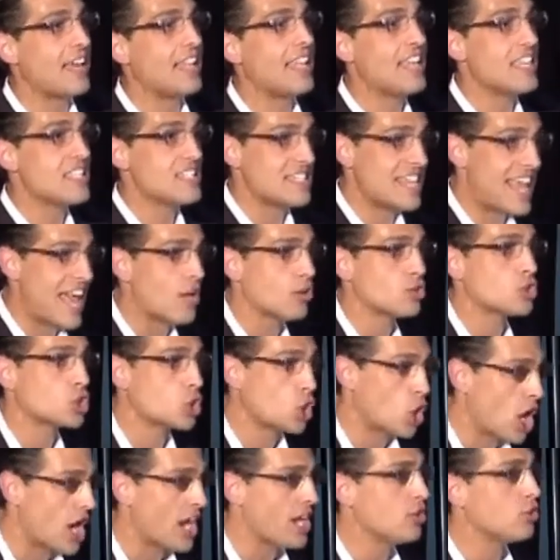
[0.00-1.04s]
and he is now
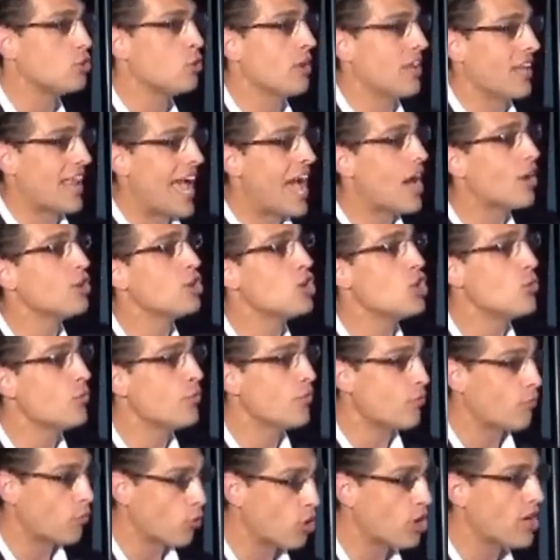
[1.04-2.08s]
trying to. And how do you
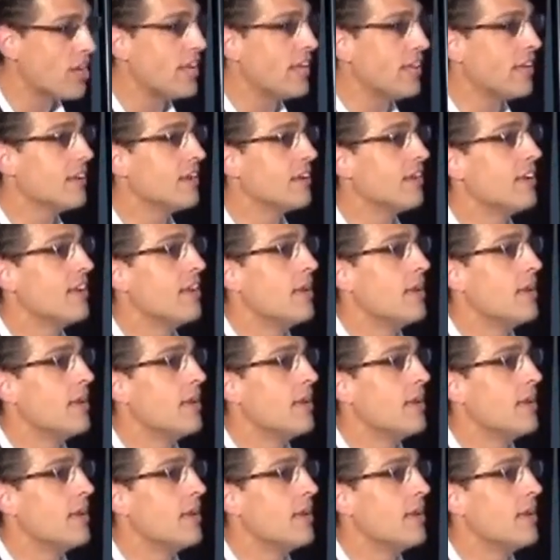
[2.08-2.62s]
free